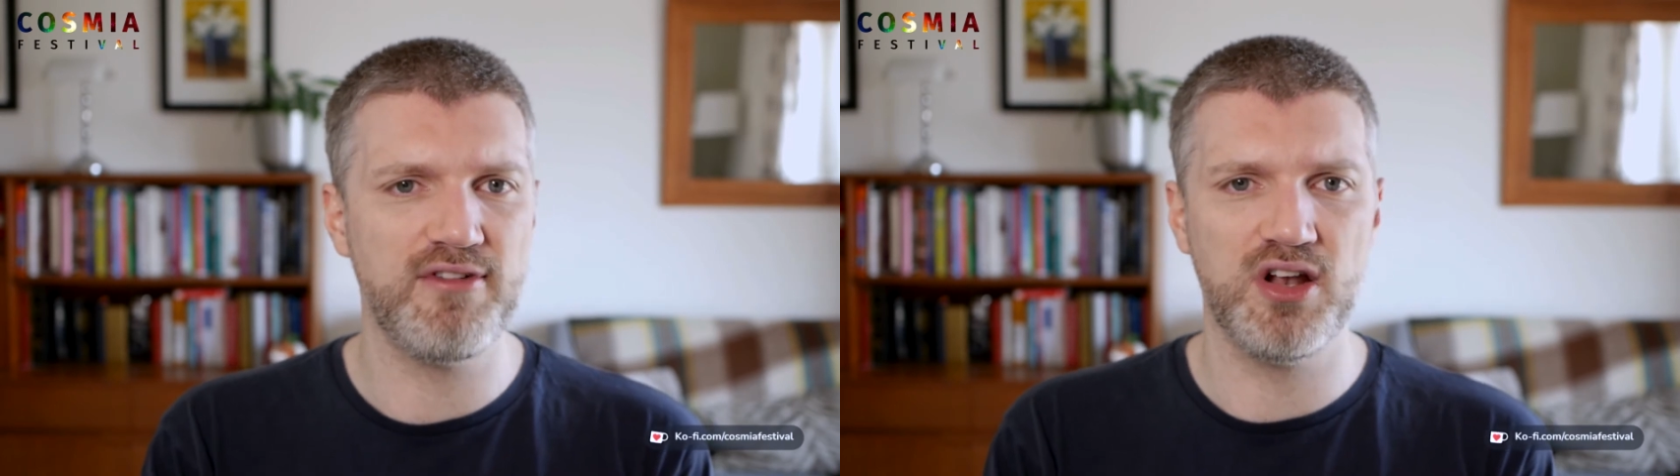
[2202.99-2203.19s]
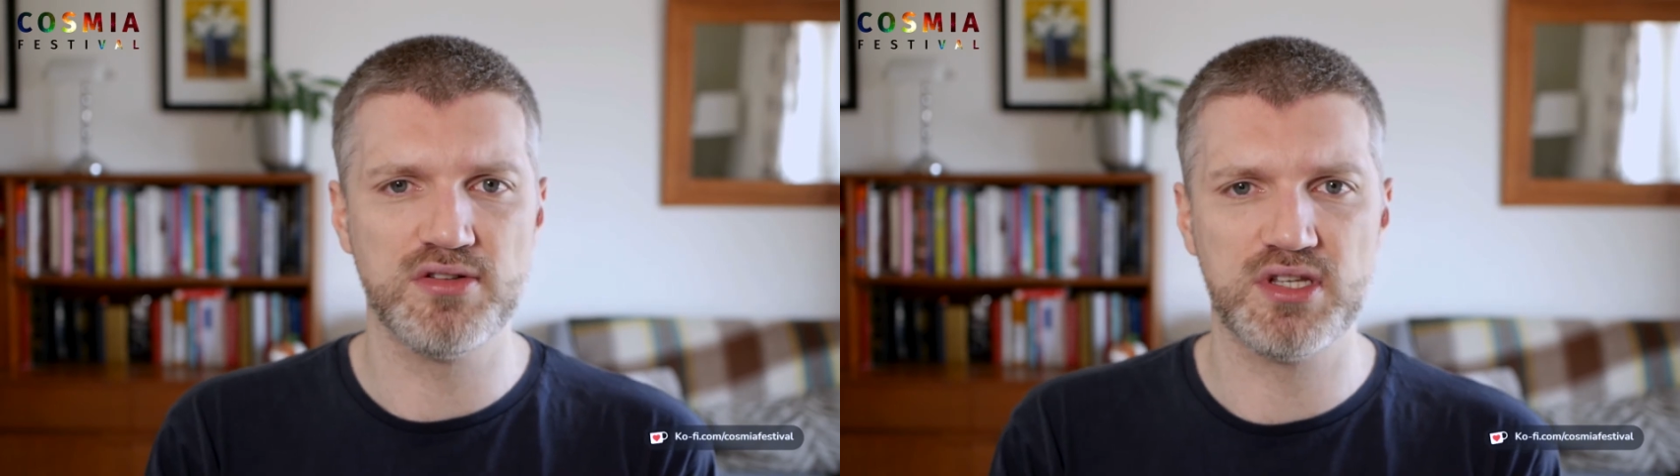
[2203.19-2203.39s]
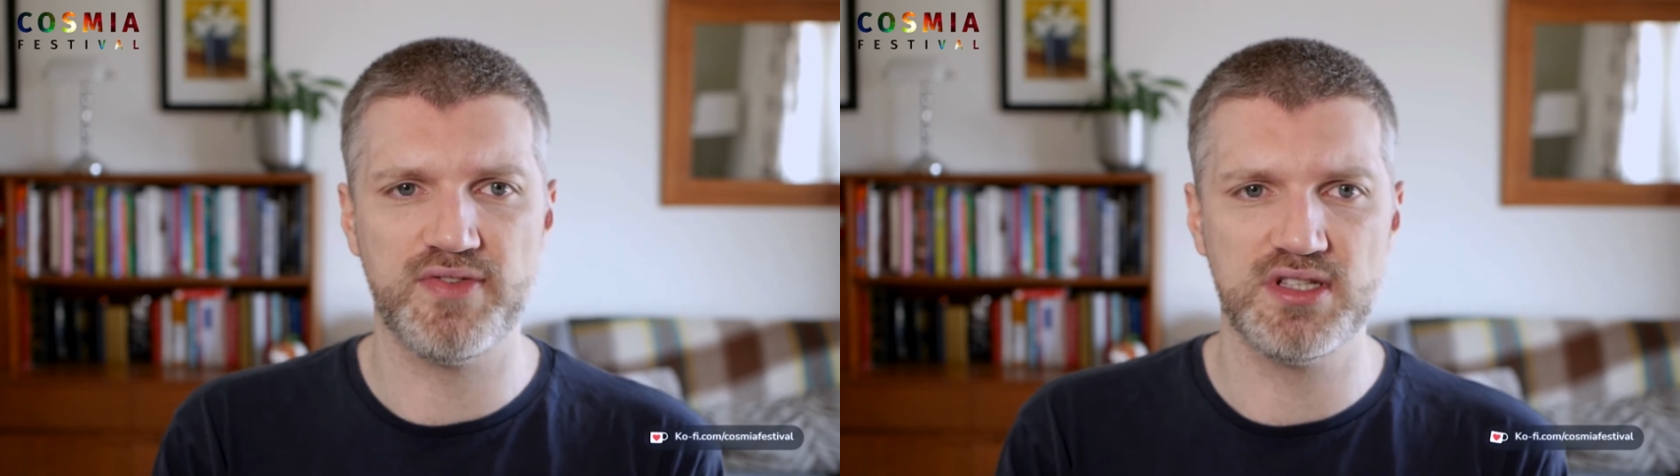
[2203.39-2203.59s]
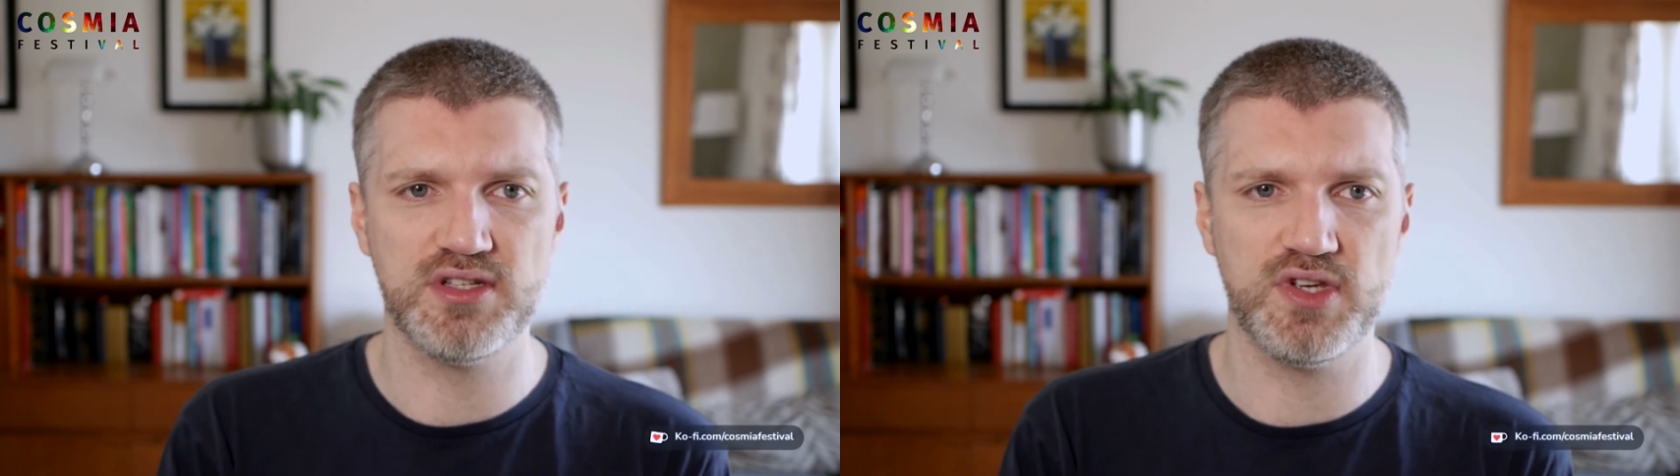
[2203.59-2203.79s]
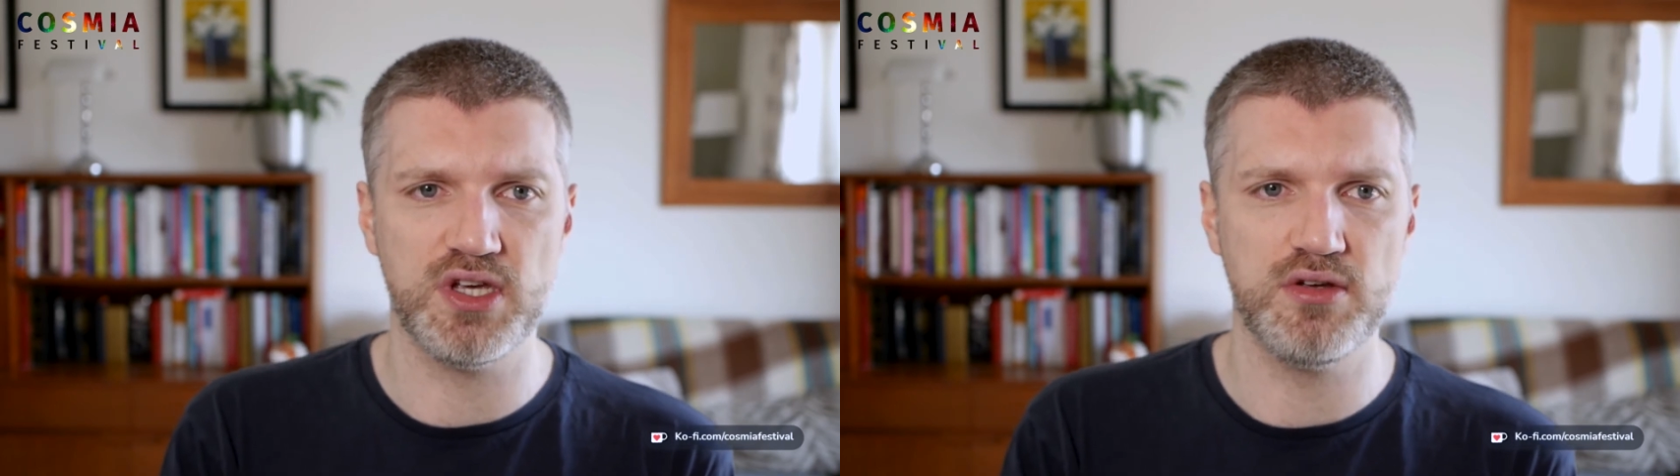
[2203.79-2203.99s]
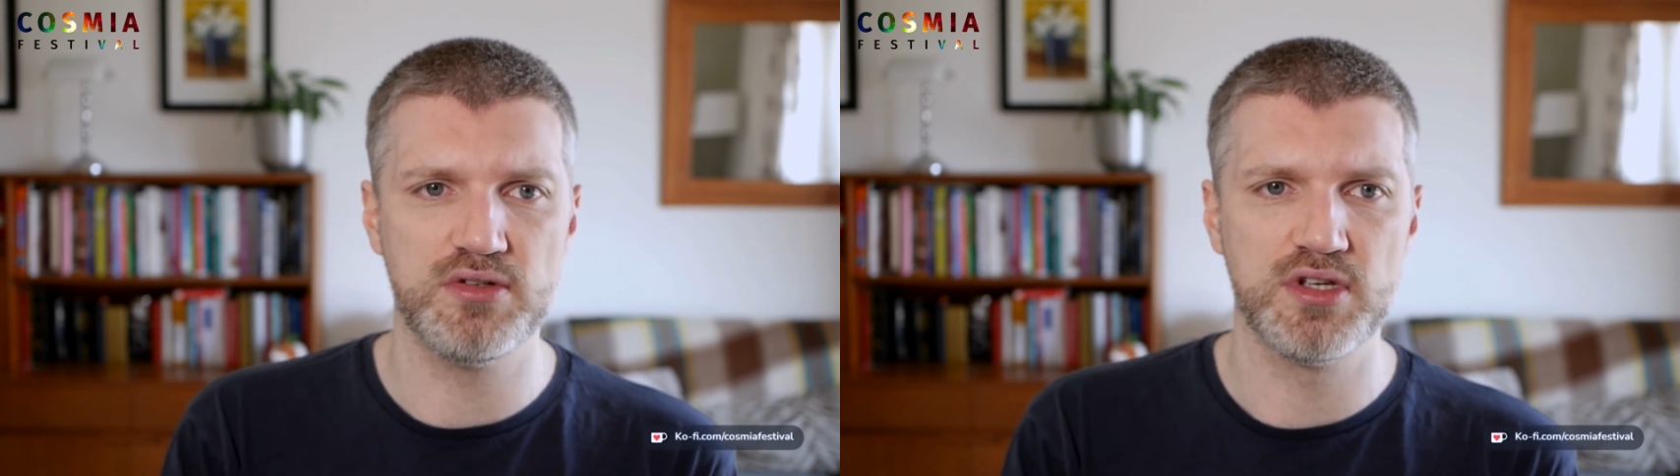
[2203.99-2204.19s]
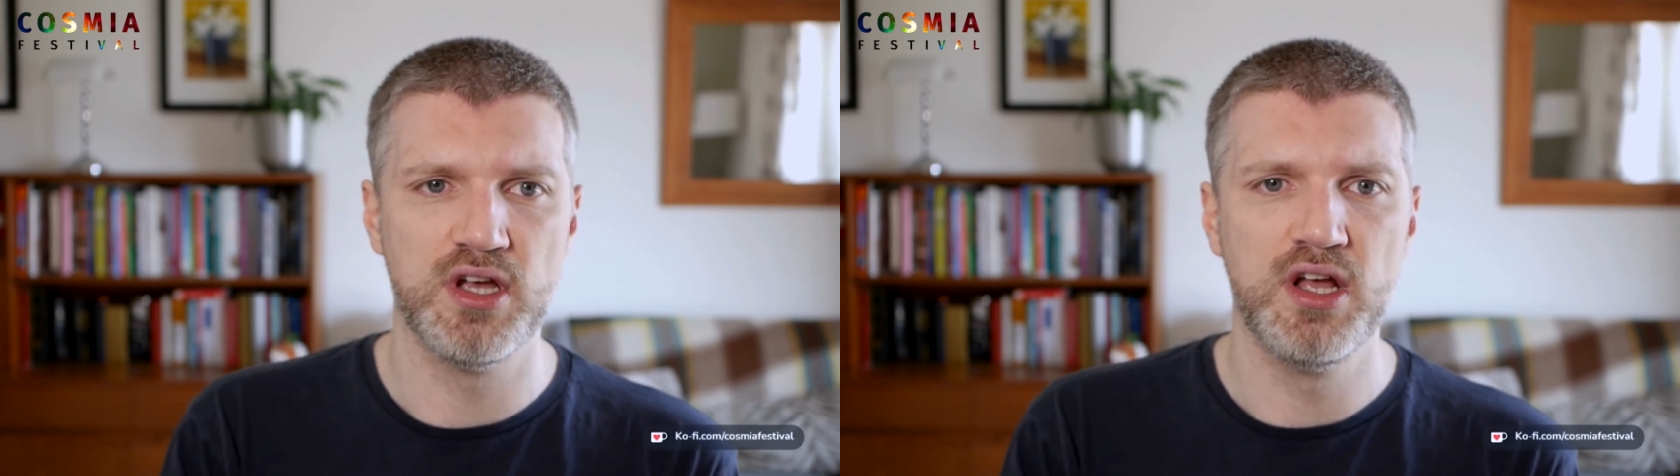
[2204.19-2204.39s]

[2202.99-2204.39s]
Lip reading: in lots of interviews,